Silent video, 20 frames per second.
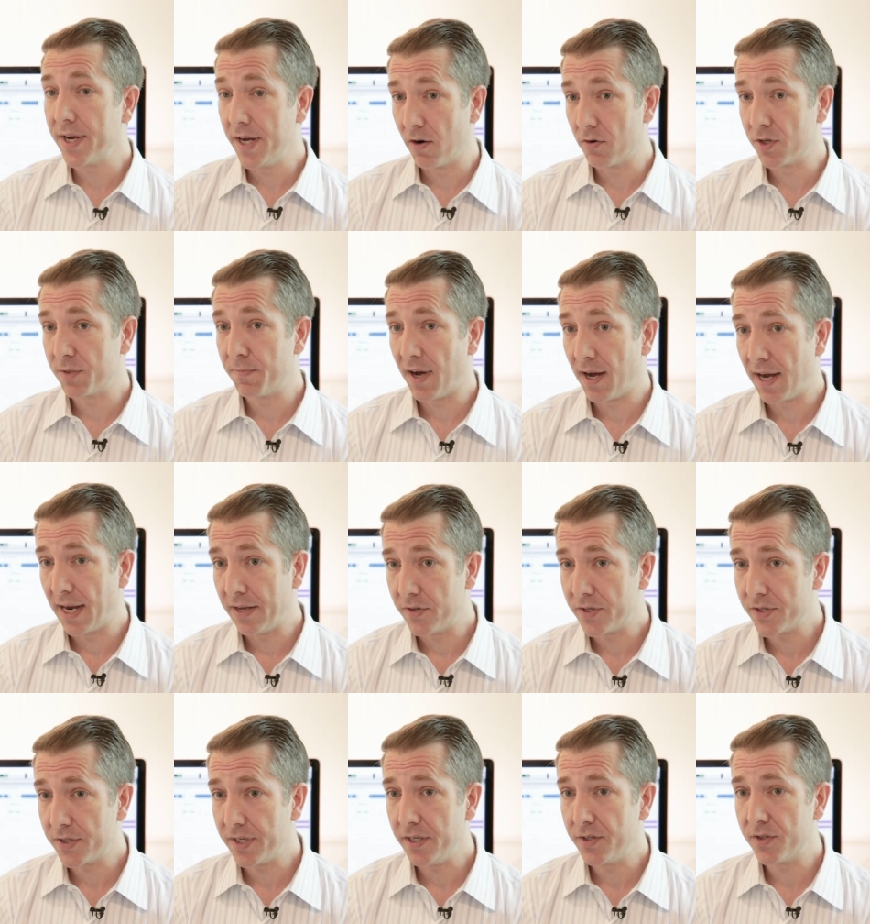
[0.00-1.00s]
years behind
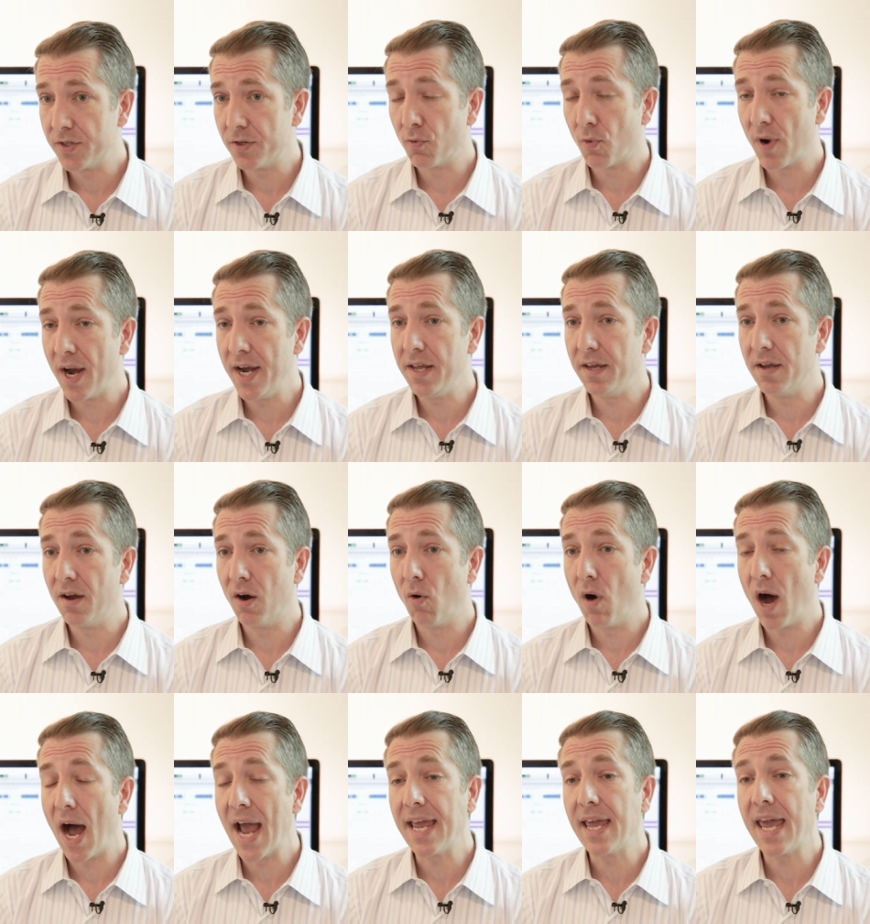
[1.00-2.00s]
the scenes in
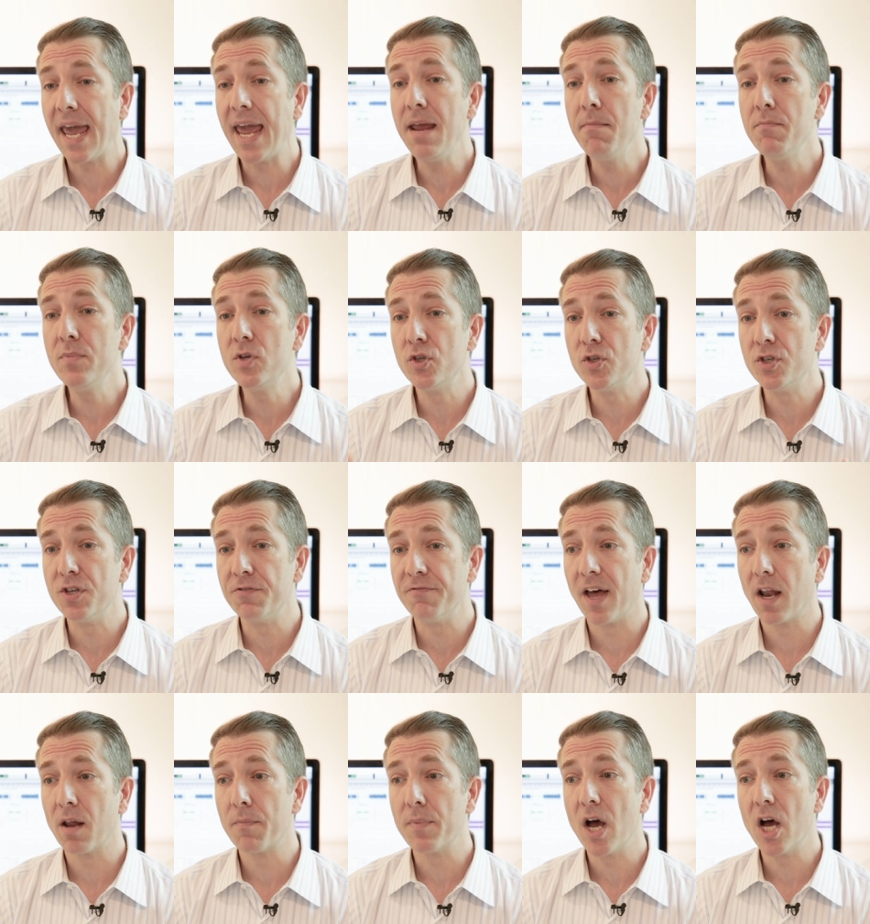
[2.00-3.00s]
radio, I came to
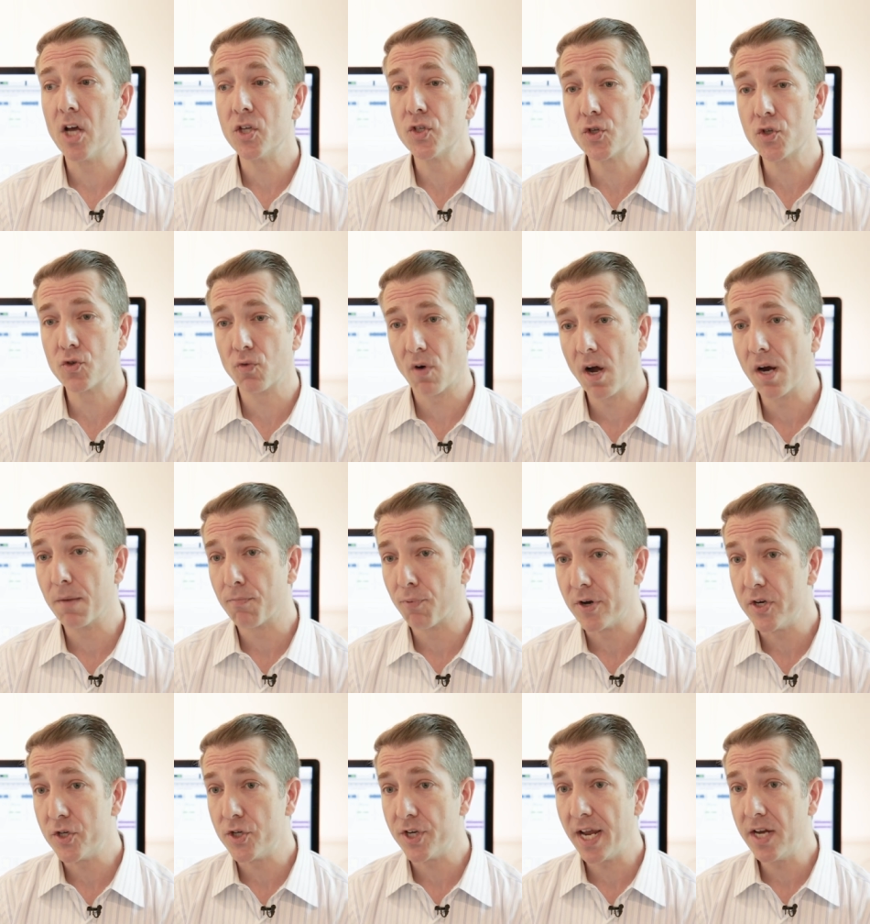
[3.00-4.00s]
develop a strong
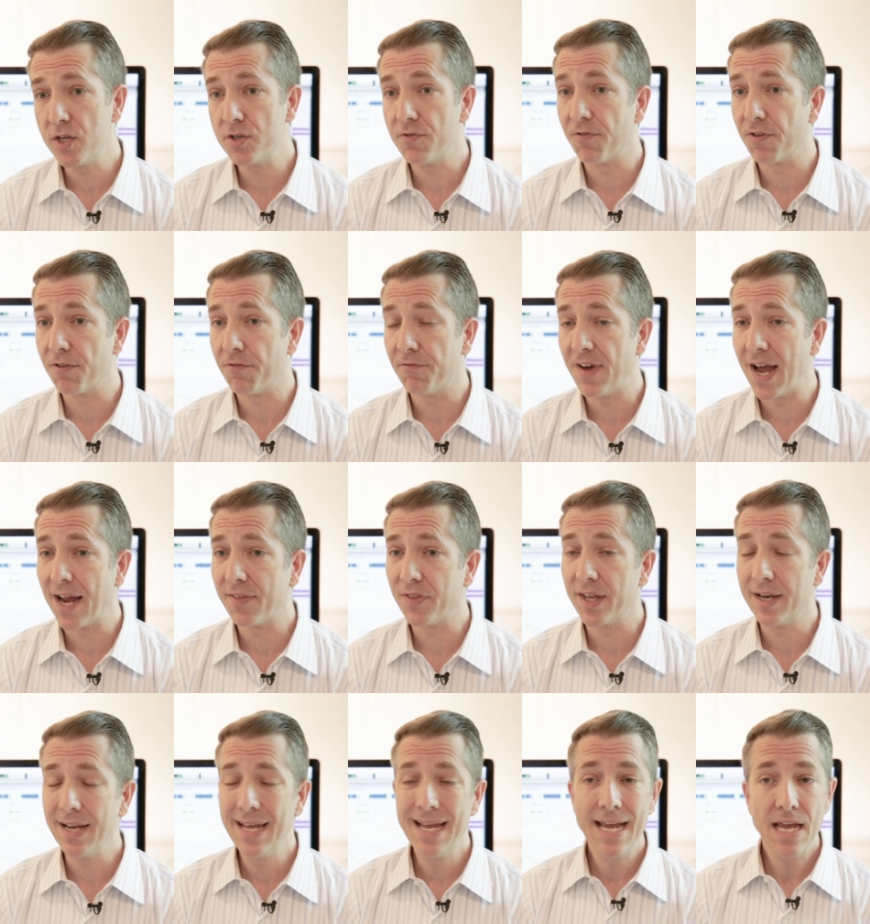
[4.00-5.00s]
appreciation for the fact
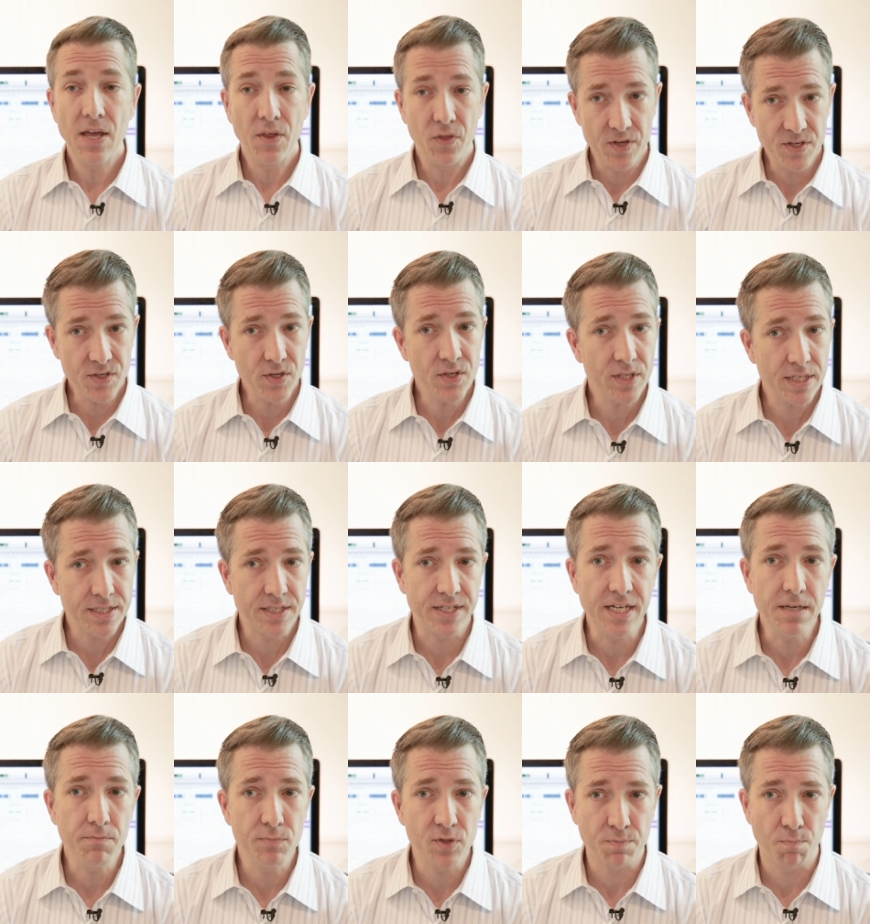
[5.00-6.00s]
that this is a
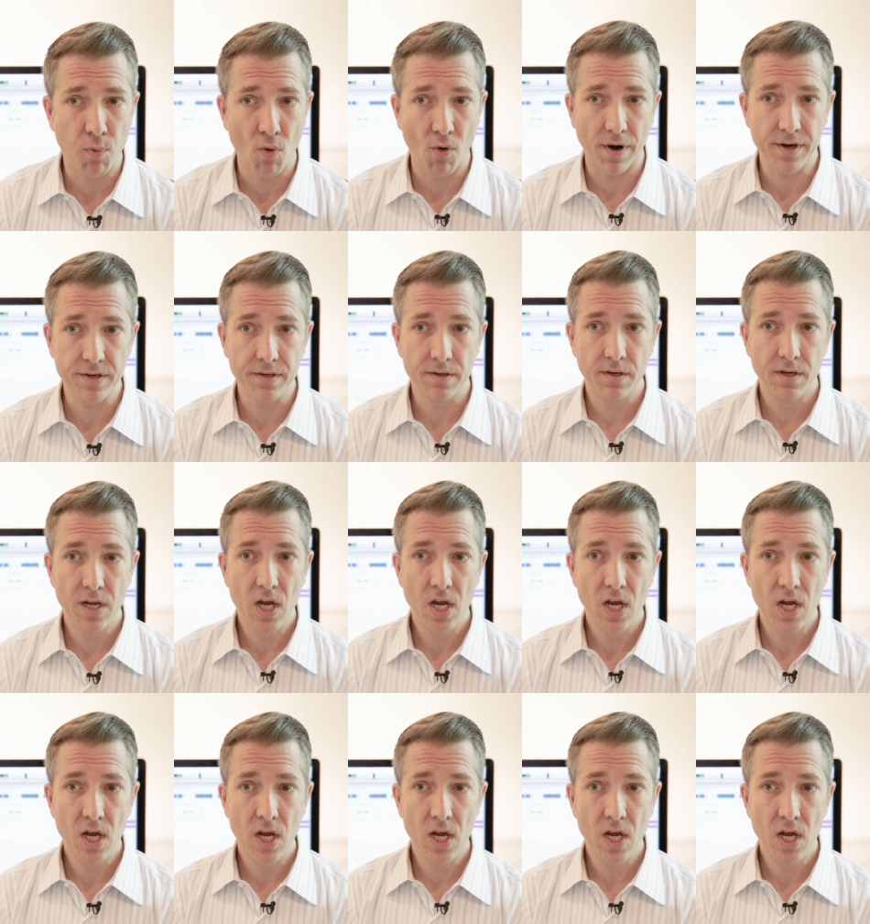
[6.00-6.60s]
team sport.